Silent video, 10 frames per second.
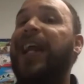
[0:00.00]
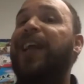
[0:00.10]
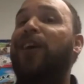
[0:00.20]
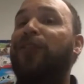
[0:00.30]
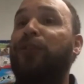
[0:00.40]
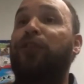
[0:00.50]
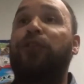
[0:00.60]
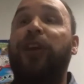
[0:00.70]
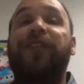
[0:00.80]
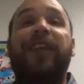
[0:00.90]
And I can also
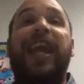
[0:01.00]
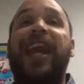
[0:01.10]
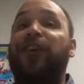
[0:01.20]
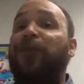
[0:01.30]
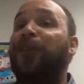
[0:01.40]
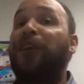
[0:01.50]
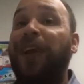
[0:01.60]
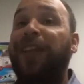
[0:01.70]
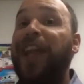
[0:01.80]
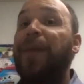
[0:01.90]
stress like, hey, the really
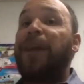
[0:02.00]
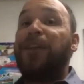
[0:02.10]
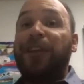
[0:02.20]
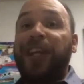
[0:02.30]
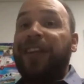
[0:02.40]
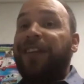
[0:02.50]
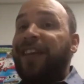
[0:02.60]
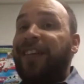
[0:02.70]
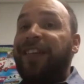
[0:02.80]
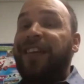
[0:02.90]
great thing about you getting
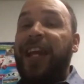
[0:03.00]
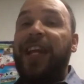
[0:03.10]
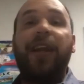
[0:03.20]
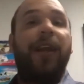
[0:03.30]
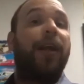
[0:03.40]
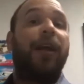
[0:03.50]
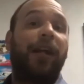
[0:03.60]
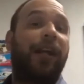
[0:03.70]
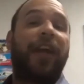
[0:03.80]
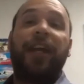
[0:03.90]
this set today,
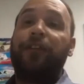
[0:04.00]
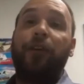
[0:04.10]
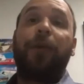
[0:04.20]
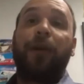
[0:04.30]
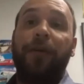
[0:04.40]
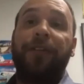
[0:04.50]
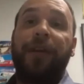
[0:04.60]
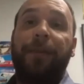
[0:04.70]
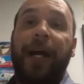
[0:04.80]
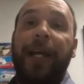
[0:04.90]
because I assume they're always
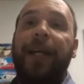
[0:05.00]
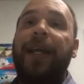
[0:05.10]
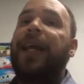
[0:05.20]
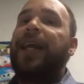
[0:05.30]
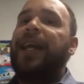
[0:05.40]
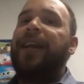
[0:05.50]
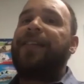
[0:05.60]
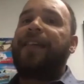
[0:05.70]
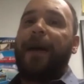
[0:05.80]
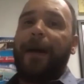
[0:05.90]
going to buy it,
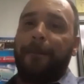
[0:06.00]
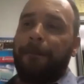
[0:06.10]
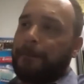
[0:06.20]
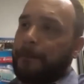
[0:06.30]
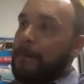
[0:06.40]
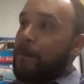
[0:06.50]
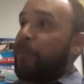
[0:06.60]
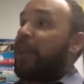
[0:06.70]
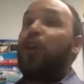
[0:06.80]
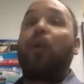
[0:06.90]
is
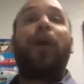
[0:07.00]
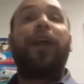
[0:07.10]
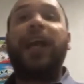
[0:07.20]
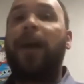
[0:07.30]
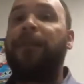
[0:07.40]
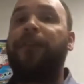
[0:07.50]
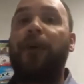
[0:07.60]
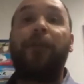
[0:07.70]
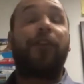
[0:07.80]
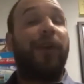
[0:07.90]
you're really helping
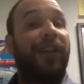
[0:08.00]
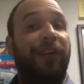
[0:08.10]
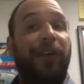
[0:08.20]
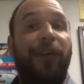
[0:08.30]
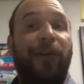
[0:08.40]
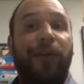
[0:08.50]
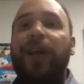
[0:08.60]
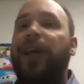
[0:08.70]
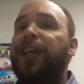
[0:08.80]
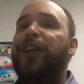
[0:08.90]
so-and-so hit their goal.
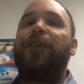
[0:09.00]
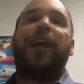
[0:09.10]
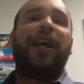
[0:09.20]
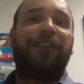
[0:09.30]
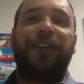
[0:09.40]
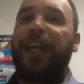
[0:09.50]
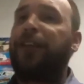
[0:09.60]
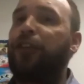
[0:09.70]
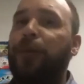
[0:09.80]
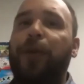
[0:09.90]
They're actually like